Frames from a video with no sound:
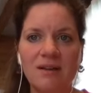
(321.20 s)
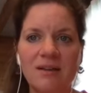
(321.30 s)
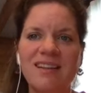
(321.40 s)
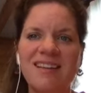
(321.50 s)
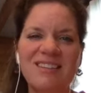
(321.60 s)

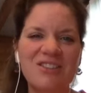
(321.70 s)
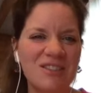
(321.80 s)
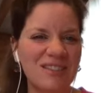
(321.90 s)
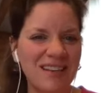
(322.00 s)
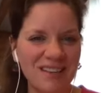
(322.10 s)
then it
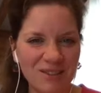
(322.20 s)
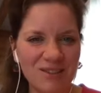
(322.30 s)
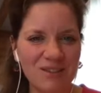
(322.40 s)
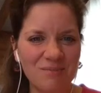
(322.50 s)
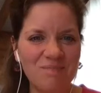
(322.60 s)
just kills
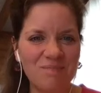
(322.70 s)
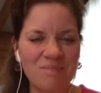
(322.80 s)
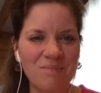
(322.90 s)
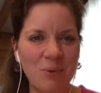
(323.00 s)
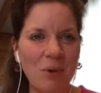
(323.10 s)
the
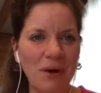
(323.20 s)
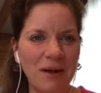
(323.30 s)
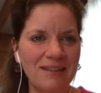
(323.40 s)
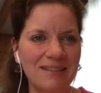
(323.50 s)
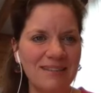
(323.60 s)

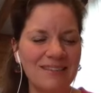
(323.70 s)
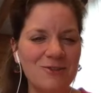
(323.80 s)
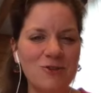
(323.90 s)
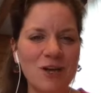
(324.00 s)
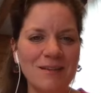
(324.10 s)
point. It's
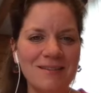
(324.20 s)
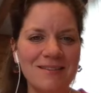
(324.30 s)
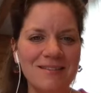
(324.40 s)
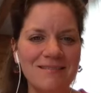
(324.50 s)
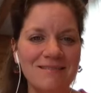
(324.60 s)

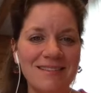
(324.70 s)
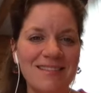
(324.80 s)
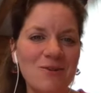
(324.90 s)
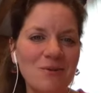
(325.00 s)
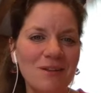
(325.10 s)
just
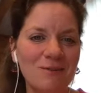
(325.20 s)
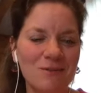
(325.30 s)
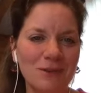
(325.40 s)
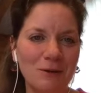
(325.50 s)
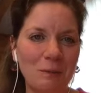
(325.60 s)
sit with it for
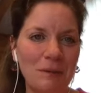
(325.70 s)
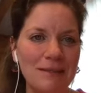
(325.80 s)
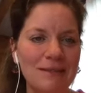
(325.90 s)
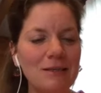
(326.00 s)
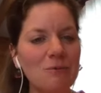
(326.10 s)
a little bit,
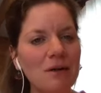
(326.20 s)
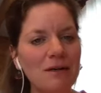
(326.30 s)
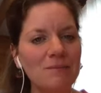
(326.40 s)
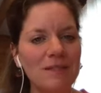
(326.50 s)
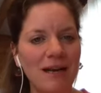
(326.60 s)
see what
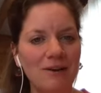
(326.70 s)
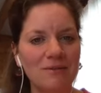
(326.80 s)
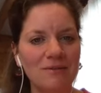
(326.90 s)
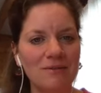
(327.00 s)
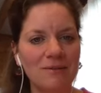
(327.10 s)
comes out,
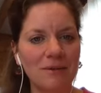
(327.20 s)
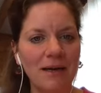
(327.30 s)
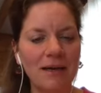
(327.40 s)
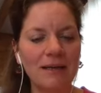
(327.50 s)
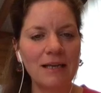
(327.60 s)

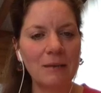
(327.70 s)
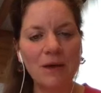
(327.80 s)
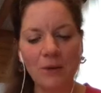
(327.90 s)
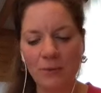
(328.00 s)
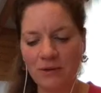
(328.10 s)
right? Keep
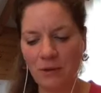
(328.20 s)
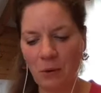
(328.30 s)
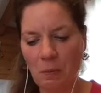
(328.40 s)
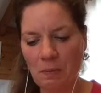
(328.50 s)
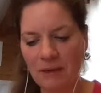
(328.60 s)
that window
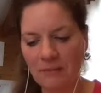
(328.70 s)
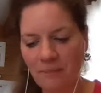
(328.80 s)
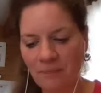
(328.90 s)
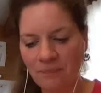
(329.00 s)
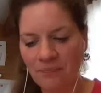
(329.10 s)
open.
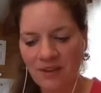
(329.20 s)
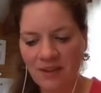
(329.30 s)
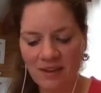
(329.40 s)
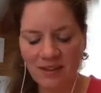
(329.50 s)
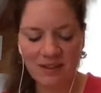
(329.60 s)

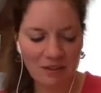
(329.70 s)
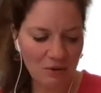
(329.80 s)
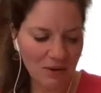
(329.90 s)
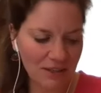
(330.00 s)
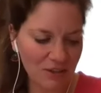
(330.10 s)
The other
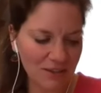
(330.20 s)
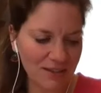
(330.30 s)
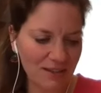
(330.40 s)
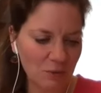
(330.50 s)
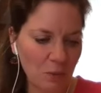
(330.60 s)
question
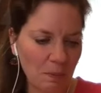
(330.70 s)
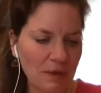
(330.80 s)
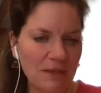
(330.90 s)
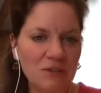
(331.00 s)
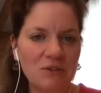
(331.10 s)
is what
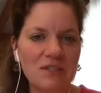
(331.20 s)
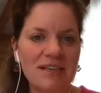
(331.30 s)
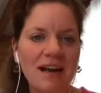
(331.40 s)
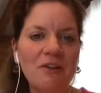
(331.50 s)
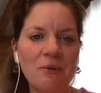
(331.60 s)
brings you
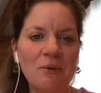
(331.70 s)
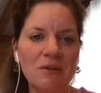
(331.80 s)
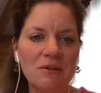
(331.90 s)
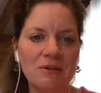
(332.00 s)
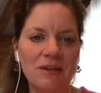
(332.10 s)
together with
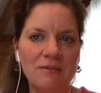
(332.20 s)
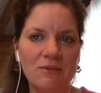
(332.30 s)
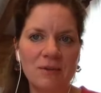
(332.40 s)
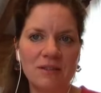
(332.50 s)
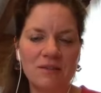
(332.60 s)
your loved
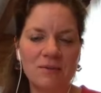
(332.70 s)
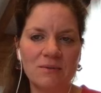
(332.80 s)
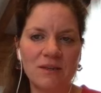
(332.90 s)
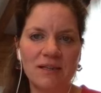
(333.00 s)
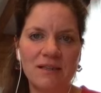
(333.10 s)
ones,
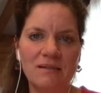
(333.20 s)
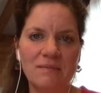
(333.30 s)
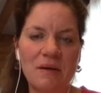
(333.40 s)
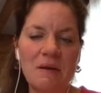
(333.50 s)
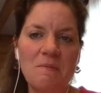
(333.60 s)
right?
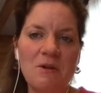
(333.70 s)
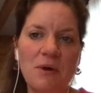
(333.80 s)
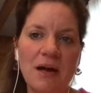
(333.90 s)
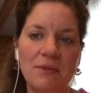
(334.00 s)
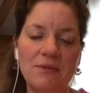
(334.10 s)
Maybe you
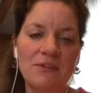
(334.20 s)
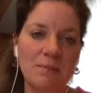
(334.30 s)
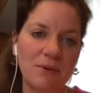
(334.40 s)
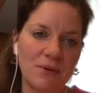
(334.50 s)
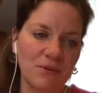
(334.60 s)
had the
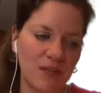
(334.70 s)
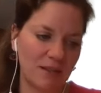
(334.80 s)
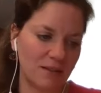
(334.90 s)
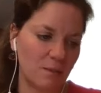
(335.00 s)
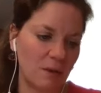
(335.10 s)
typical
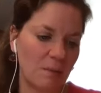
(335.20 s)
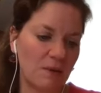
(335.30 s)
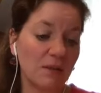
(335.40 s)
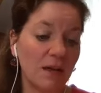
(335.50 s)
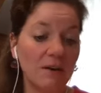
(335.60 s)
things. Maybe a
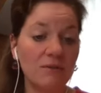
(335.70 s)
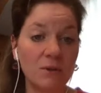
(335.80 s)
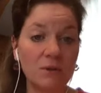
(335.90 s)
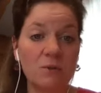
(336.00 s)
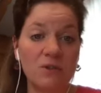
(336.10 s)
lot of
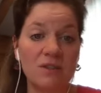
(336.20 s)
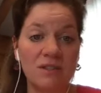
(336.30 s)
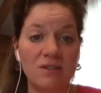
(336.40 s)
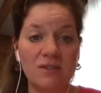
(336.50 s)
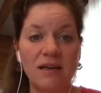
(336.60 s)
those, which is
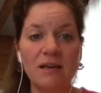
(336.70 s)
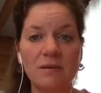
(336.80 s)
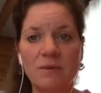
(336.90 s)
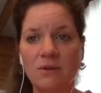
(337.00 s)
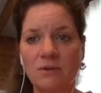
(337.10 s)

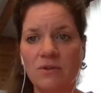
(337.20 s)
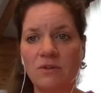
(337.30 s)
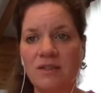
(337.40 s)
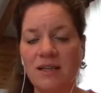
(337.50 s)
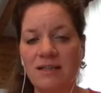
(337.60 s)
understandable also in
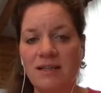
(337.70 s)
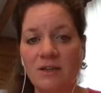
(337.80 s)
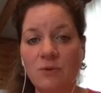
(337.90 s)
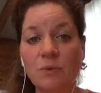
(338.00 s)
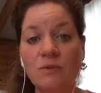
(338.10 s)
today's
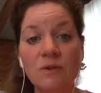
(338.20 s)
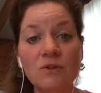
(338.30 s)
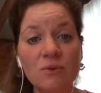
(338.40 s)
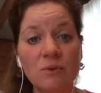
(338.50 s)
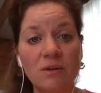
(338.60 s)
age, were
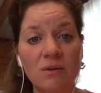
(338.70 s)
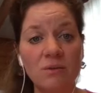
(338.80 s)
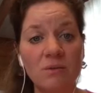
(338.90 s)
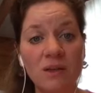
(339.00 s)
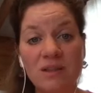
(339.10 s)
virtual,
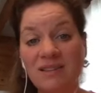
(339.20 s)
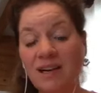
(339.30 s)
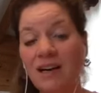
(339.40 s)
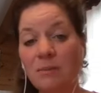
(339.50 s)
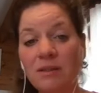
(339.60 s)

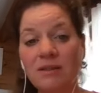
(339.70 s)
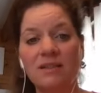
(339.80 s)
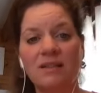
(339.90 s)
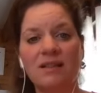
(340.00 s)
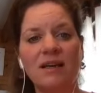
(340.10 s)
tablets
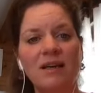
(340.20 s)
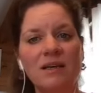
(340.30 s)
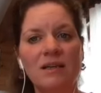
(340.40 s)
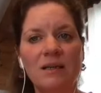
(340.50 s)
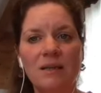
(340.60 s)
and the like.
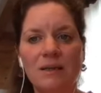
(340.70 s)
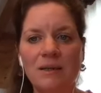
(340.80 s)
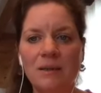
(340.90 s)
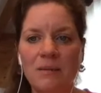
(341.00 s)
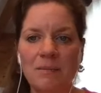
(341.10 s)

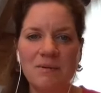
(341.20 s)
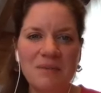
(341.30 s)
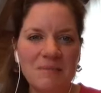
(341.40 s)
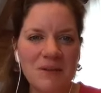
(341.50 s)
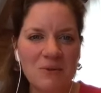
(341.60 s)
But
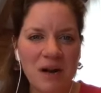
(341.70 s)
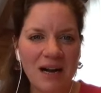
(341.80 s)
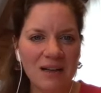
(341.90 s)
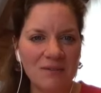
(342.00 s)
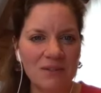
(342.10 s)
maybe you
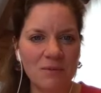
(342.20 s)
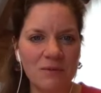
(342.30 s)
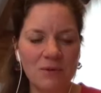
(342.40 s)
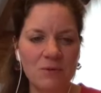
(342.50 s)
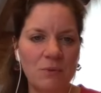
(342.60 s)
have some of
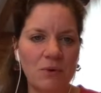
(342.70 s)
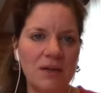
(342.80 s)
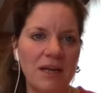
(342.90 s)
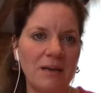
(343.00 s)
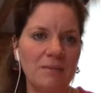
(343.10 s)
those board
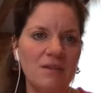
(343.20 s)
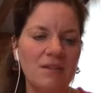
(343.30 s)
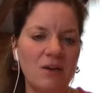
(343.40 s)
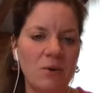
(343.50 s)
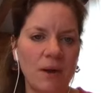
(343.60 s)
games
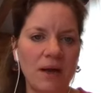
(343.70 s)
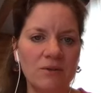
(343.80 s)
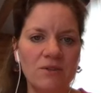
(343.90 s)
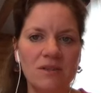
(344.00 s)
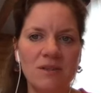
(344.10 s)
sitting
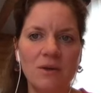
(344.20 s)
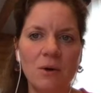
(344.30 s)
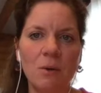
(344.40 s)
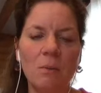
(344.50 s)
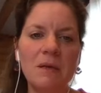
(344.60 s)
around,
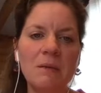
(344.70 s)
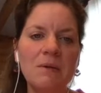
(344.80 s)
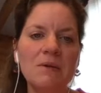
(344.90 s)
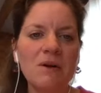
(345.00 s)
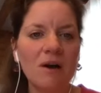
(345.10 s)
maybe
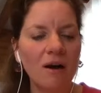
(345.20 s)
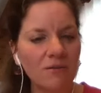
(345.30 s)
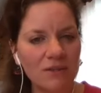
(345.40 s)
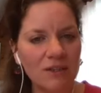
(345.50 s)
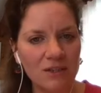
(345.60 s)
there are
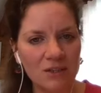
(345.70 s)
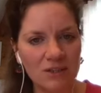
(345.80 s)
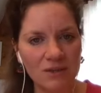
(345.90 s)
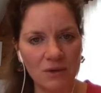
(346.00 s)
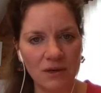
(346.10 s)

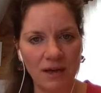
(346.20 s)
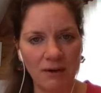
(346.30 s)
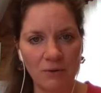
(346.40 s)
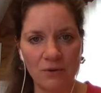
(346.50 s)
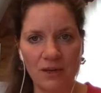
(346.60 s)
conversations you can have
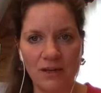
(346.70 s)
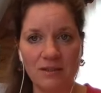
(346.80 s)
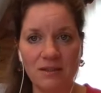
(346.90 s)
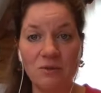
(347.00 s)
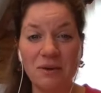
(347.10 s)
with your kids.
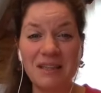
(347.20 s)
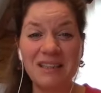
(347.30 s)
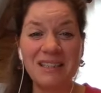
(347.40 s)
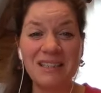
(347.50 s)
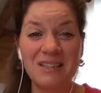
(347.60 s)
The great
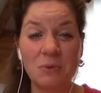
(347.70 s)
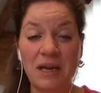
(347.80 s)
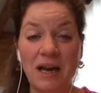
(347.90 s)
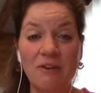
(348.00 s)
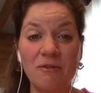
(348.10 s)
thing is that we
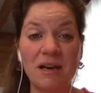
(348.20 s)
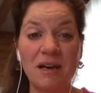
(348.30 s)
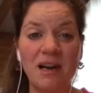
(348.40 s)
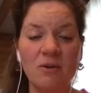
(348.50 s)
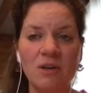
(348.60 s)
have right
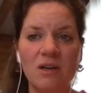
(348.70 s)
now